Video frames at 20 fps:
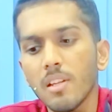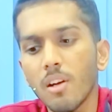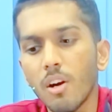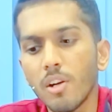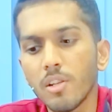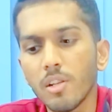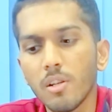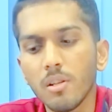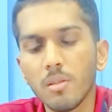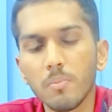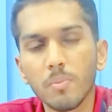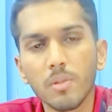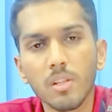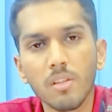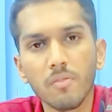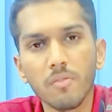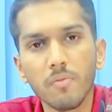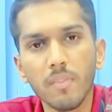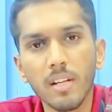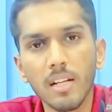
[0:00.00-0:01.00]
audio input
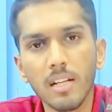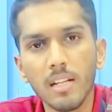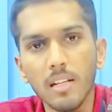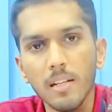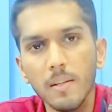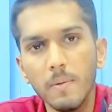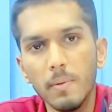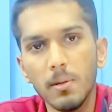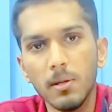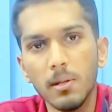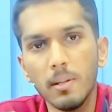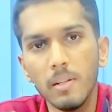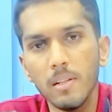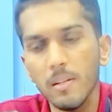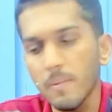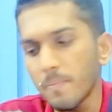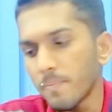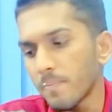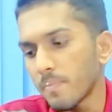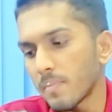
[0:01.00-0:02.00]
of my
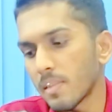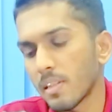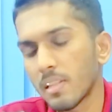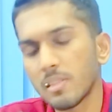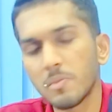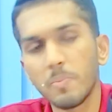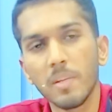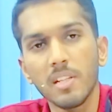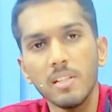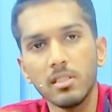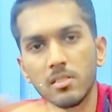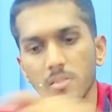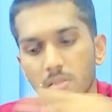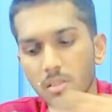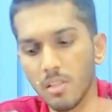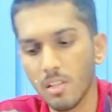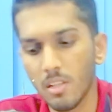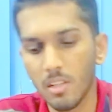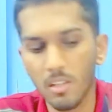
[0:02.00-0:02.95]
speakers.